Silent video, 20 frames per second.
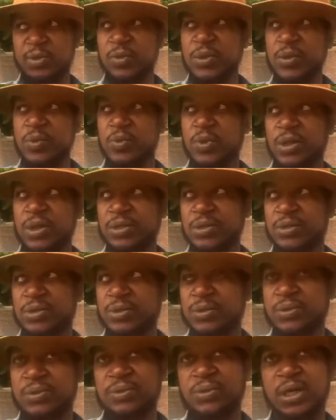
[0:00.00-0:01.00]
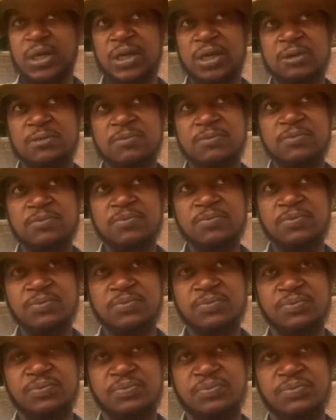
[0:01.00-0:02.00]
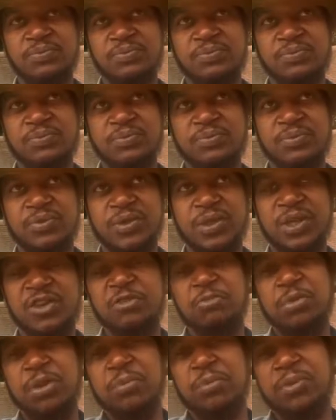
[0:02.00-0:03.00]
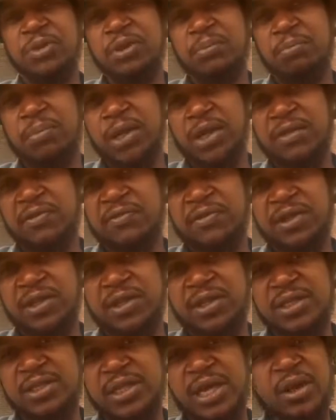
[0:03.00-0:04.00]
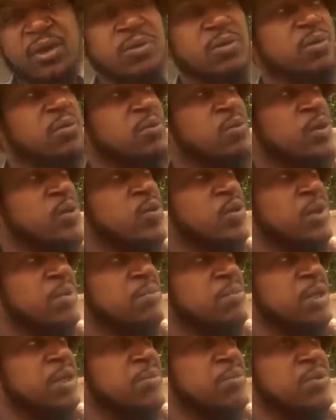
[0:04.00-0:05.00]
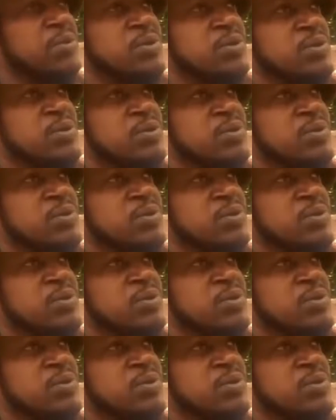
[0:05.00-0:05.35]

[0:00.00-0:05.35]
we want to um, give people the benefit of the doubt. We want people